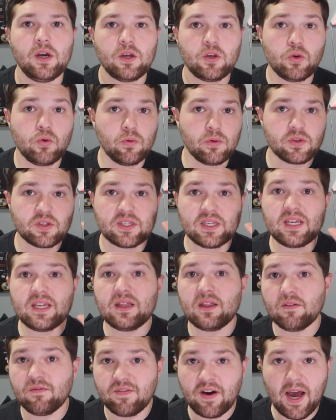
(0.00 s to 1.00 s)
you will see
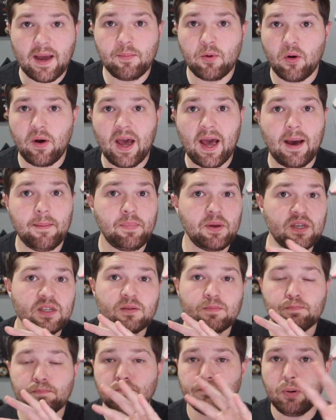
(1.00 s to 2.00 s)
the Vibo app
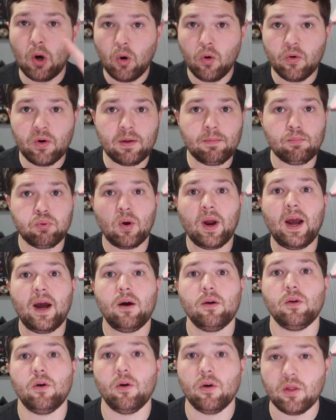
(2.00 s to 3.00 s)
is bold and
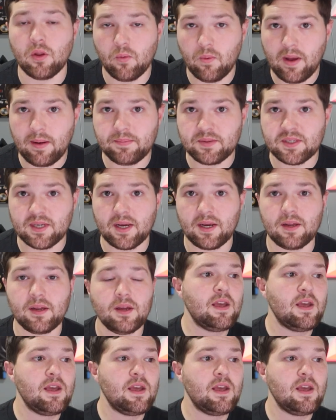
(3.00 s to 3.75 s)
proud on the website.